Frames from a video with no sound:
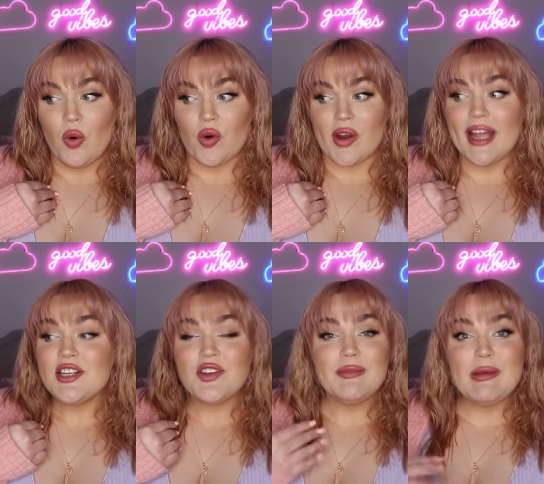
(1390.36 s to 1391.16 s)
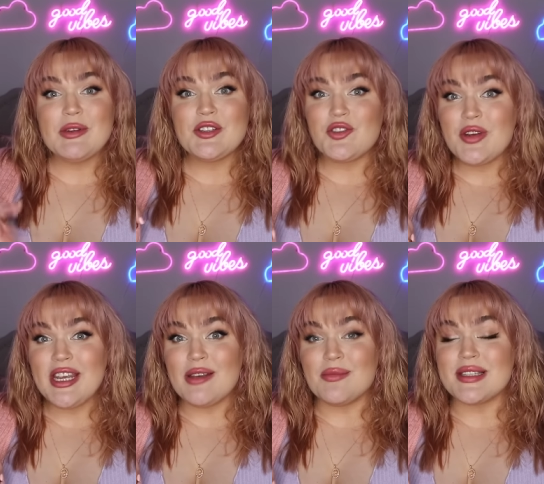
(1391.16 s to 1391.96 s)
or entering people's
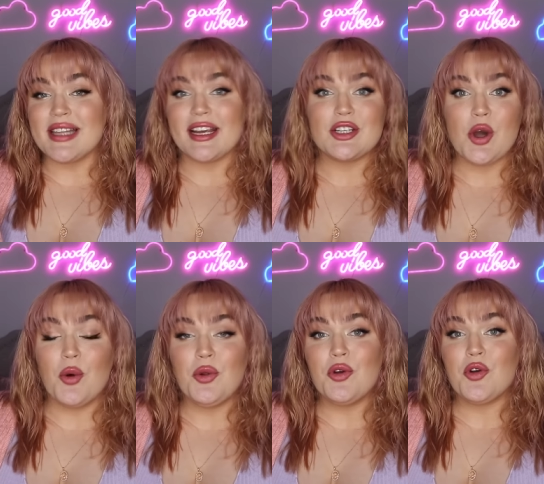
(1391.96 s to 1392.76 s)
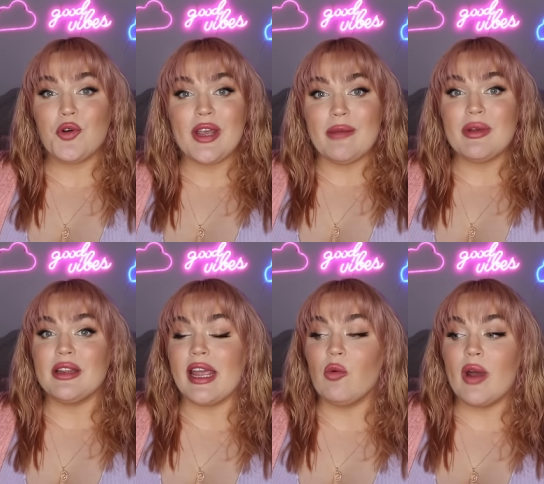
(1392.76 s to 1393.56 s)
dreams like a total creep.
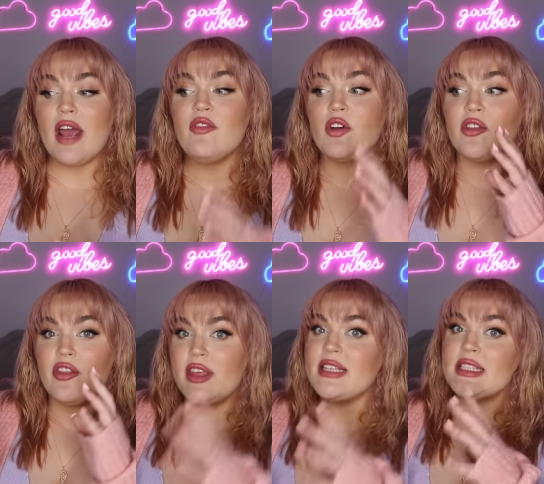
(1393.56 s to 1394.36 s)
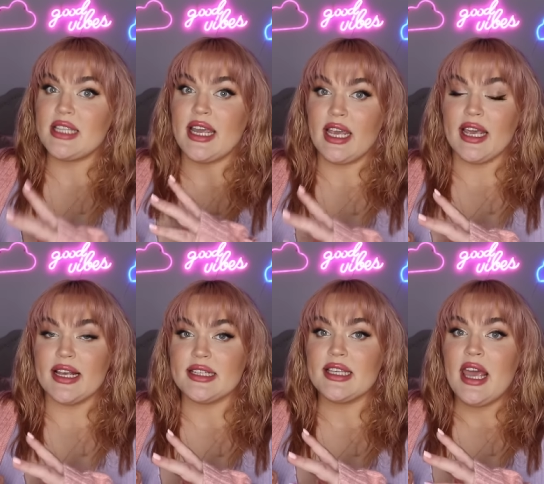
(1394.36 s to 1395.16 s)
Like, whatever this thing
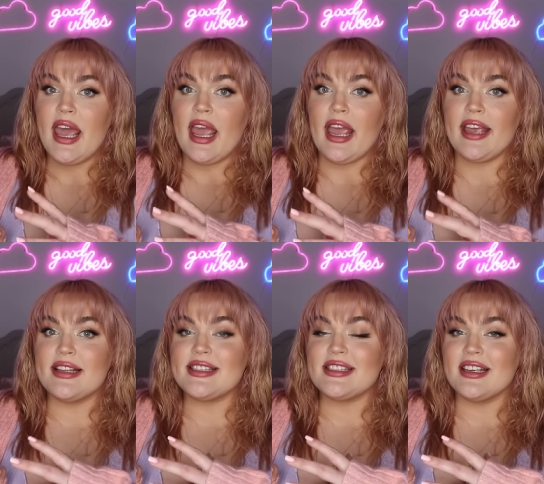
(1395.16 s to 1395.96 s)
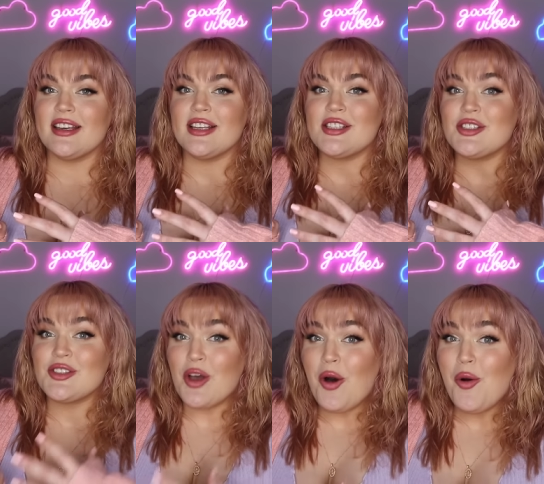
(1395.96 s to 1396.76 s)
is, it's
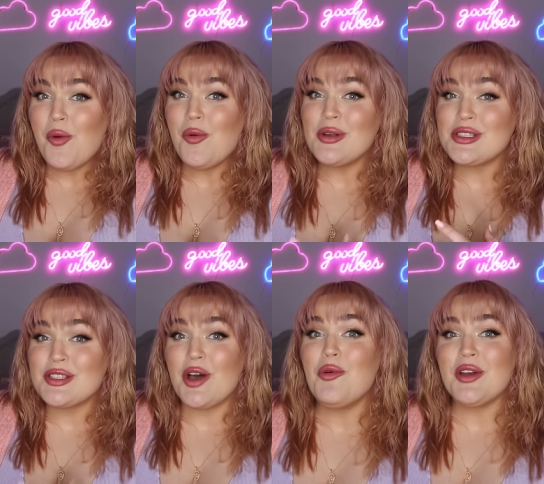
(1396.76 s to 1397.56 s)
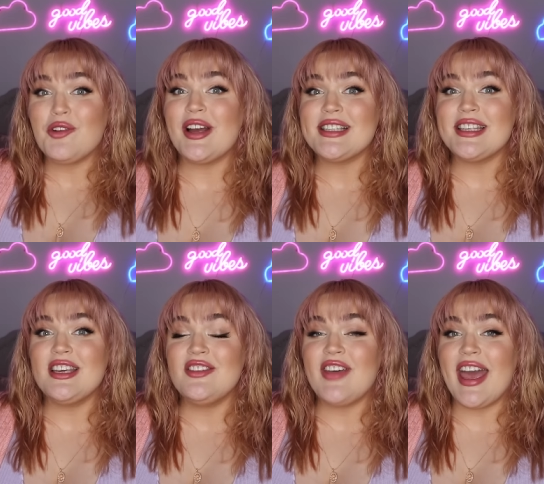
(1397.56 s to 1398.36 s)
so
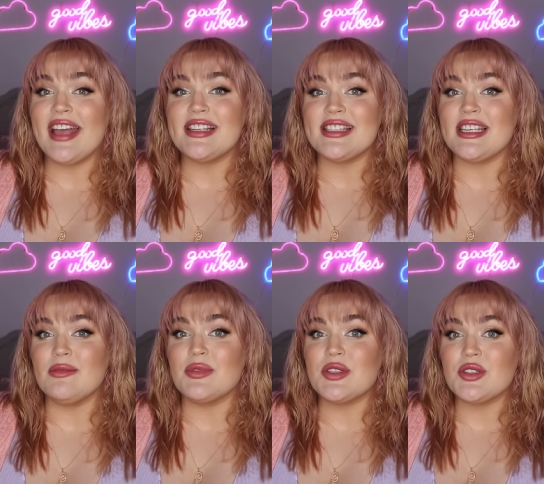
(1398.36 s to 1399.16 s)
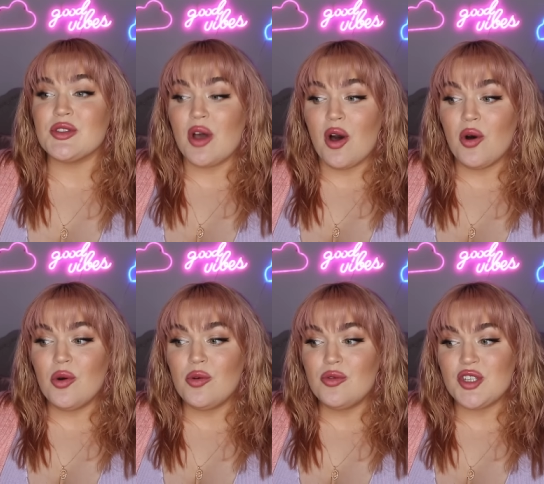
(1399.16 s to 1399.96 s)
aggressive and seems
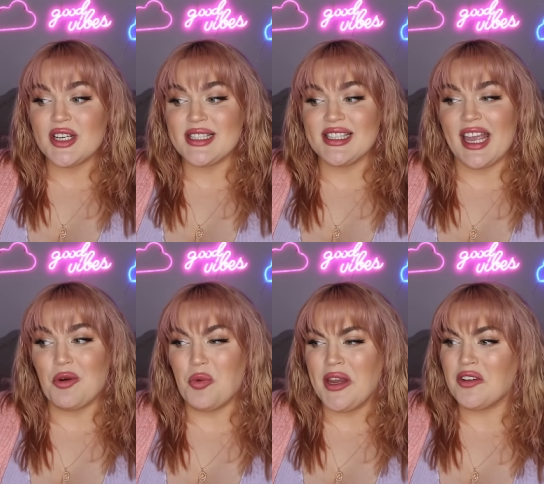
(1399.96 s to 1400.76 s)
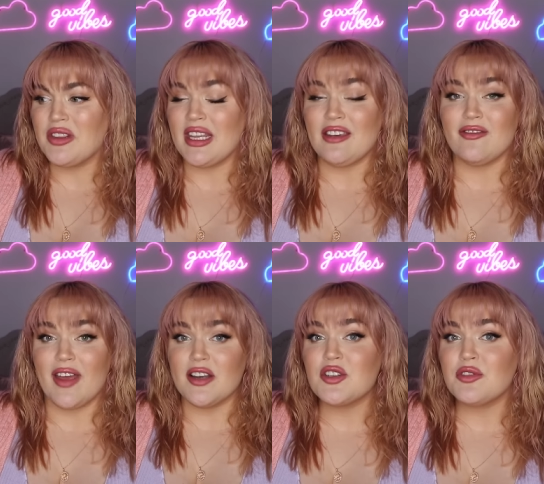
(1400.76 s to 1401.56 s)
so just like weirdly
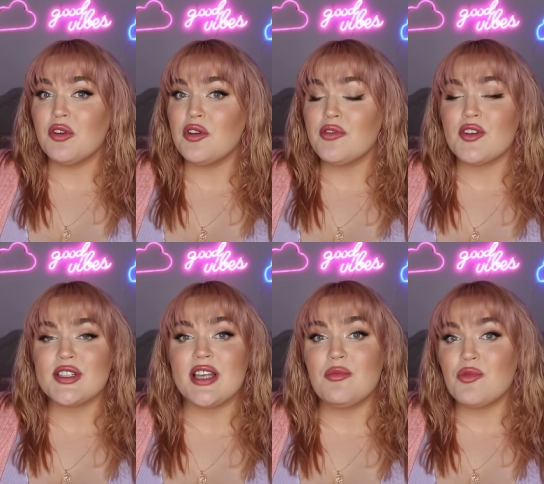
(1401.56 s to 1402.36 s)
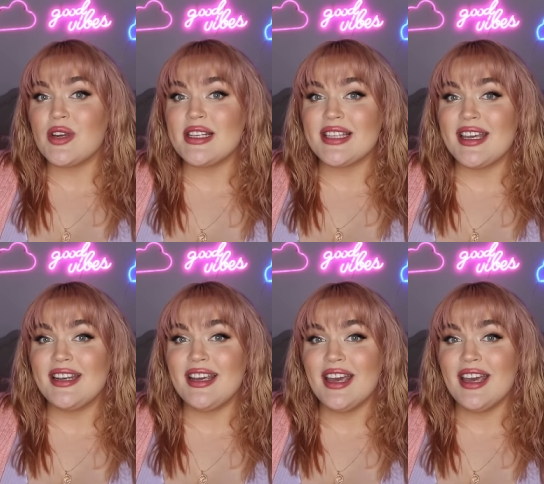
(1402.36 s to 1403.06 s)
vengeful for some reason.